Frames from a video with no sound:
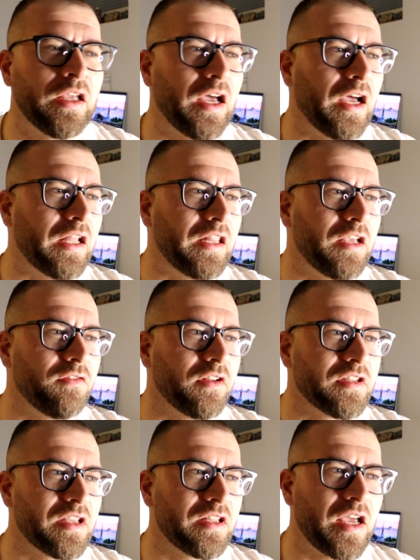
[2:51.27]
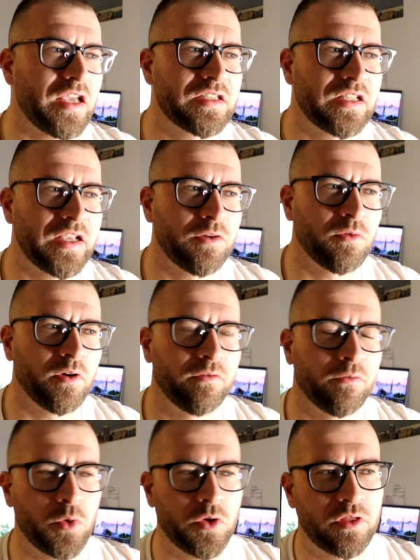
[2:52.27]
living nicely
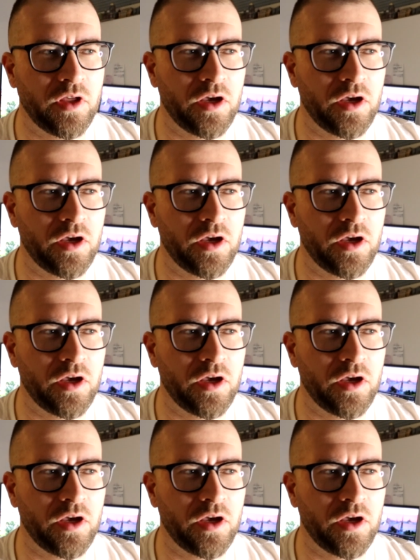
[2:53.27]
with